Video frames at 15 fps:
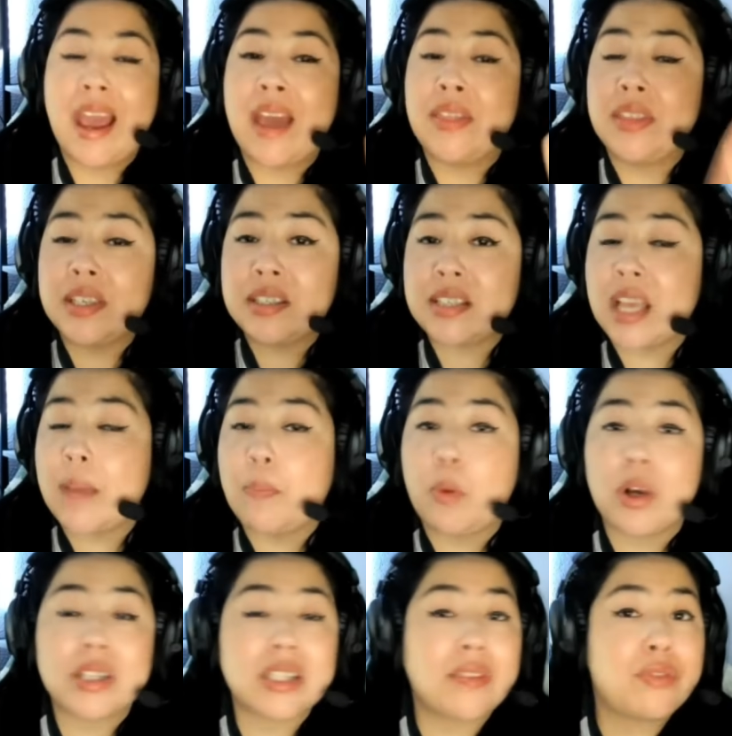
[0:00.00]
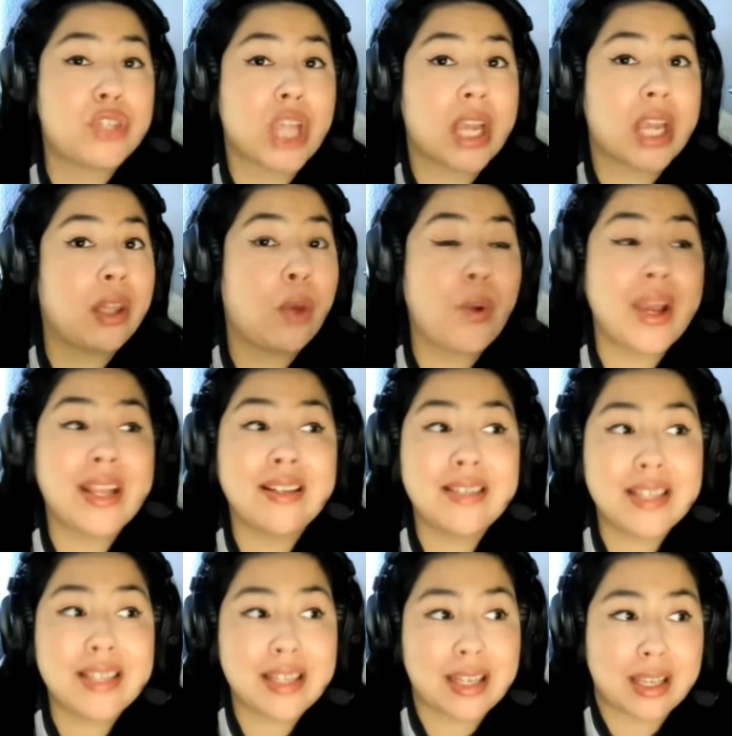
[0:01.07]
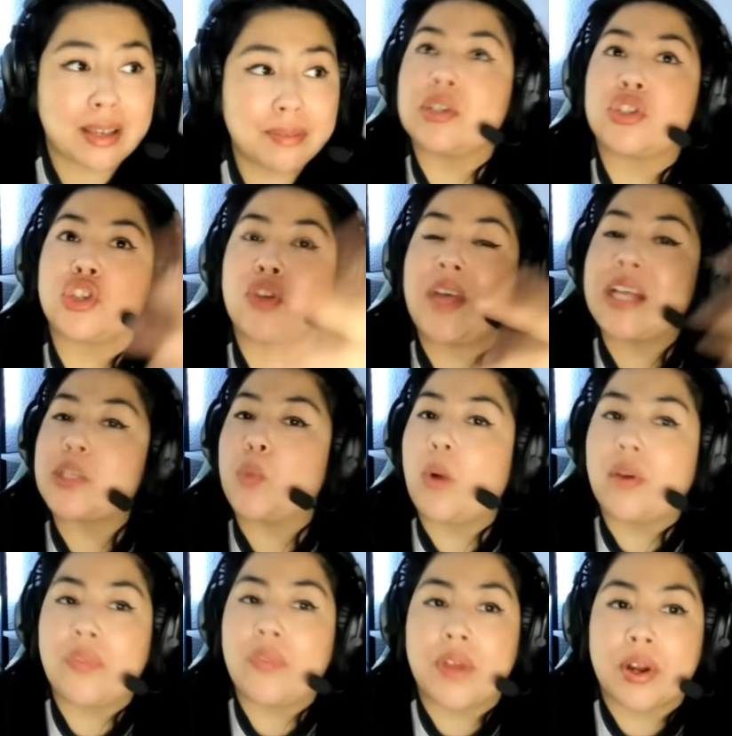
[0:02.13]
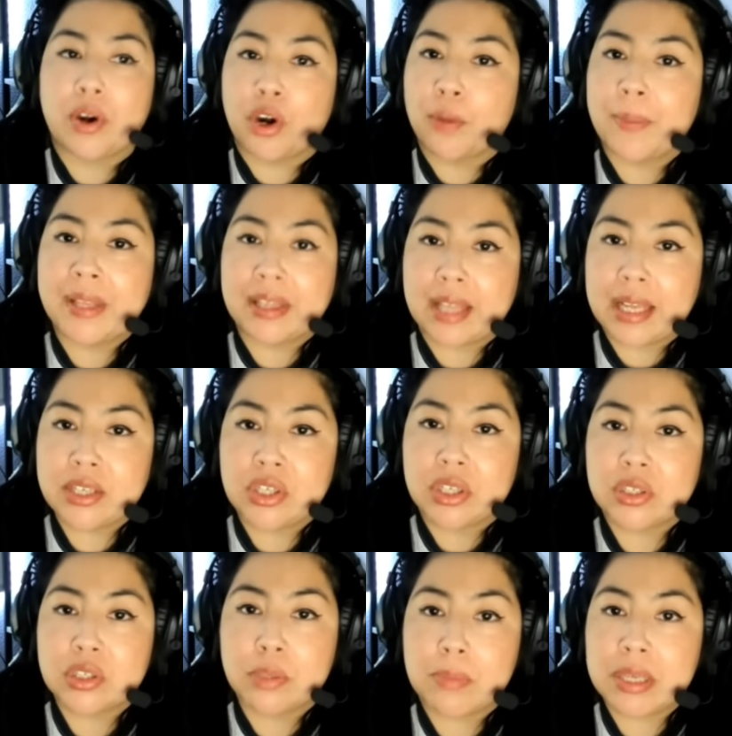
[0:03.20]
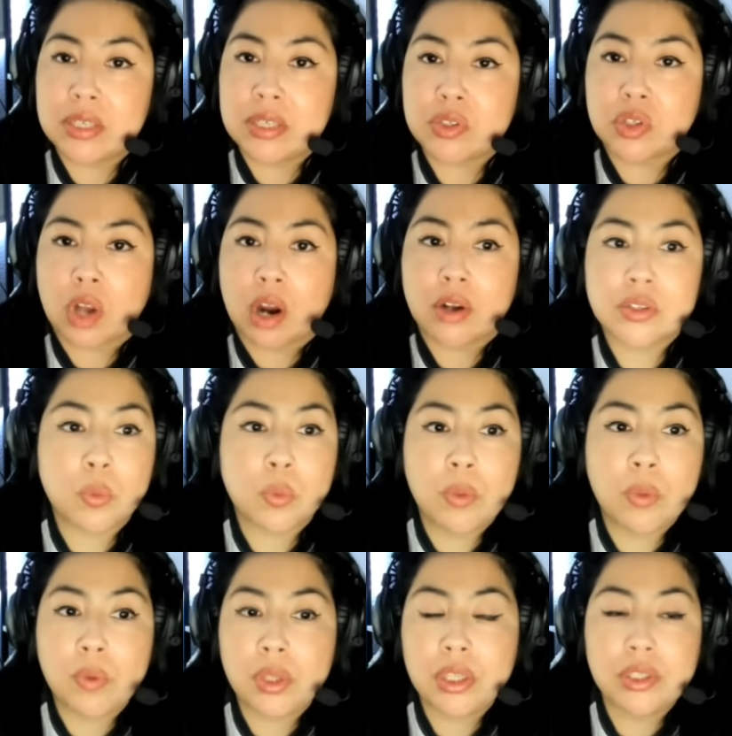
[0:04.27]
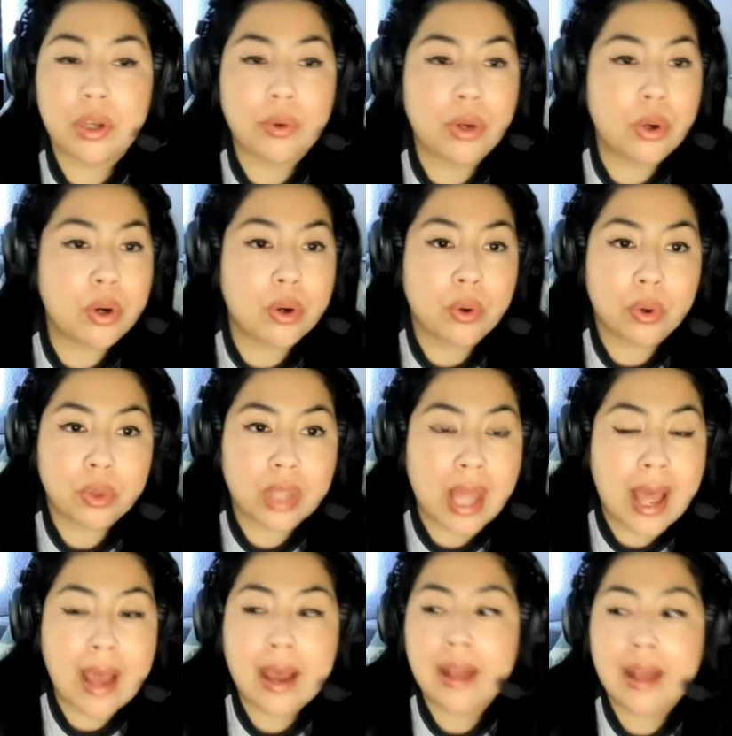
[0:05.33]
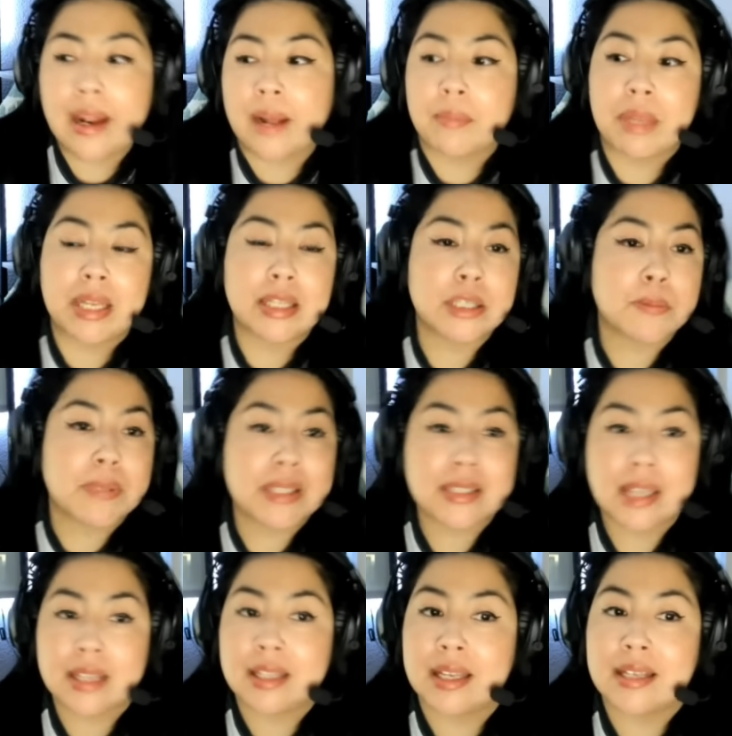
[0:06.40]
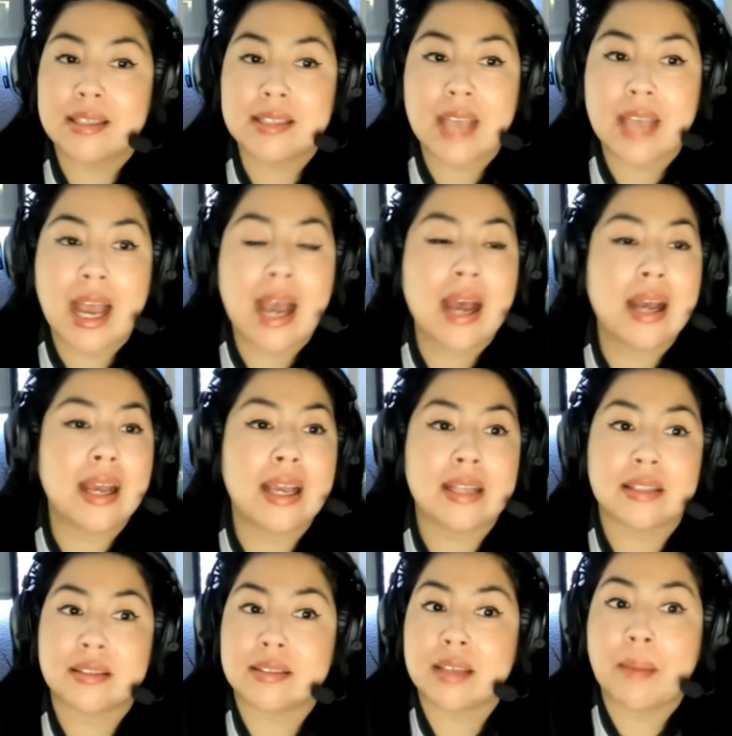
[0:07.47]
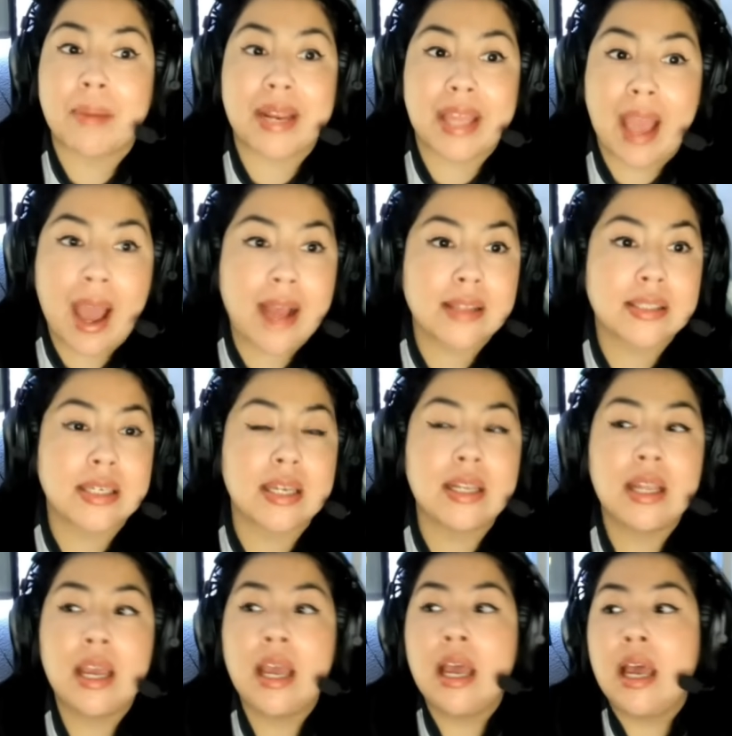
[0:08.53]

And this tape was of J-Lo and Diddy. So that's where the urban legend to me starts. We really don't know a whole lot. I mean, it's been said that it's, uh, it's somebody has it.